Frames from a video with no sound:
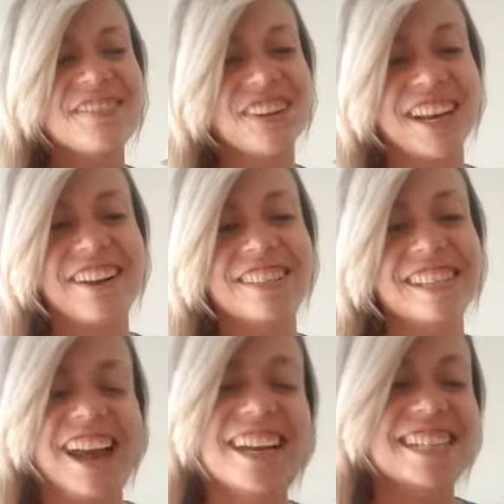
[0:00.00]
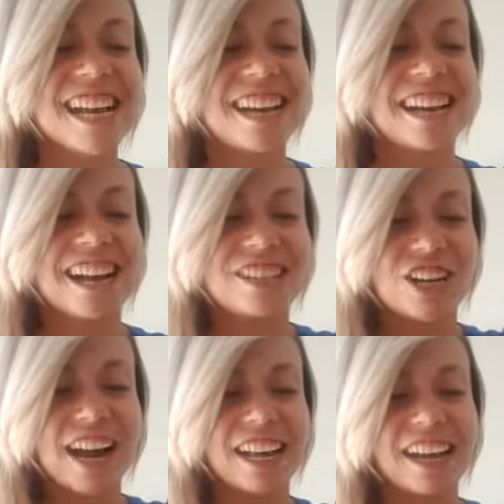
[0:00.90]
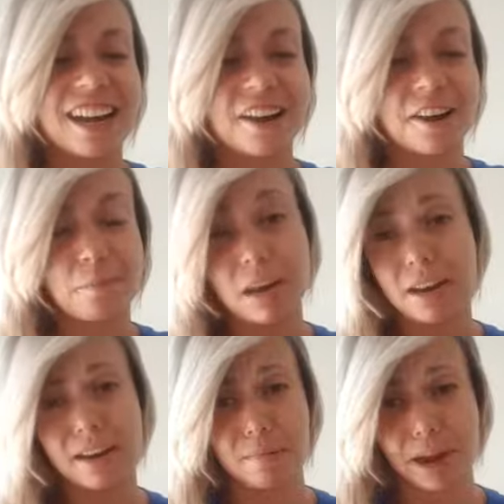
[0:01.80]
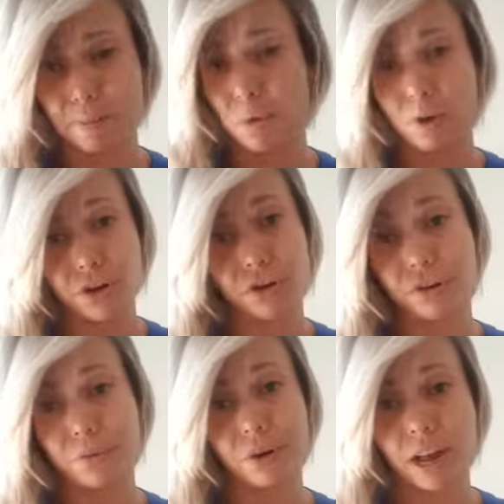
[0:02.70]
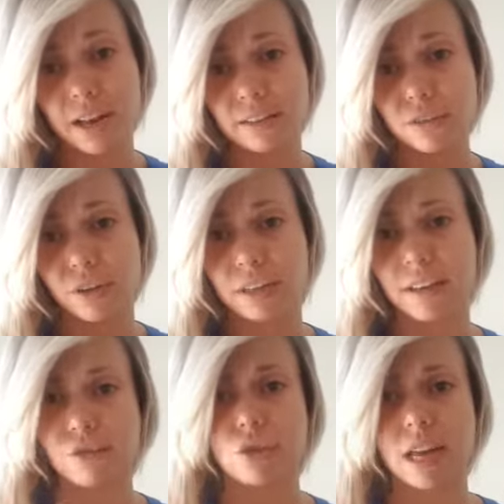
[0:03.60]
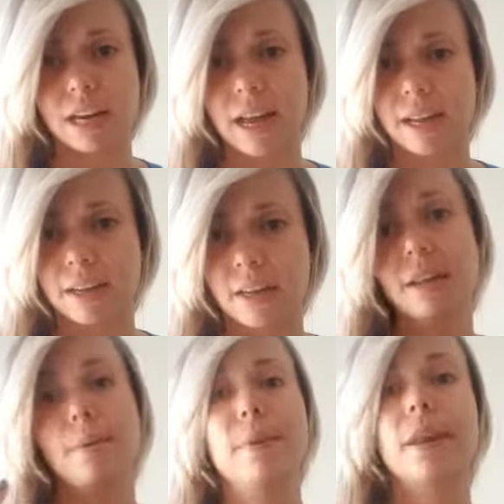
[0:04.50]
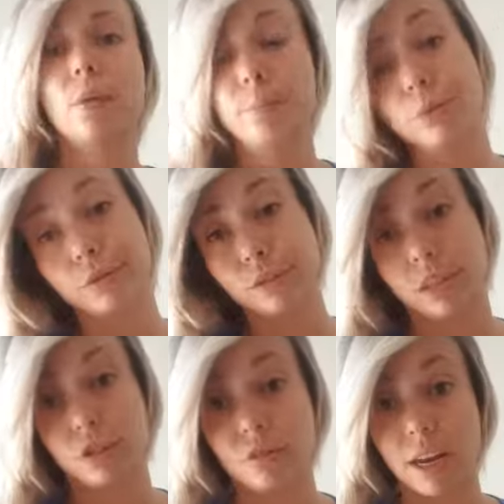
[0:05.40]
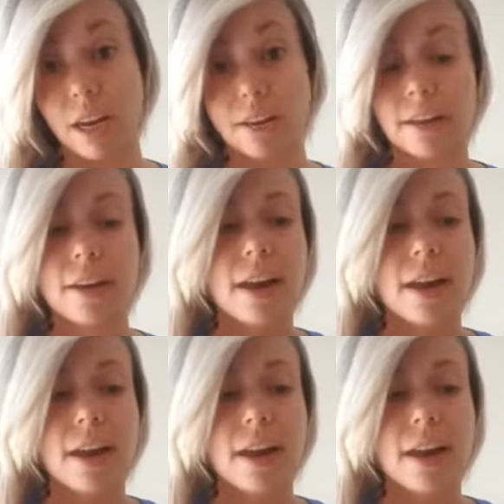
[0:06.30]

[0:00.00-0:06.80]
But I was lying down and I drank it, and it immediately made me want to go and work out. So it gives you that like little boost that you need.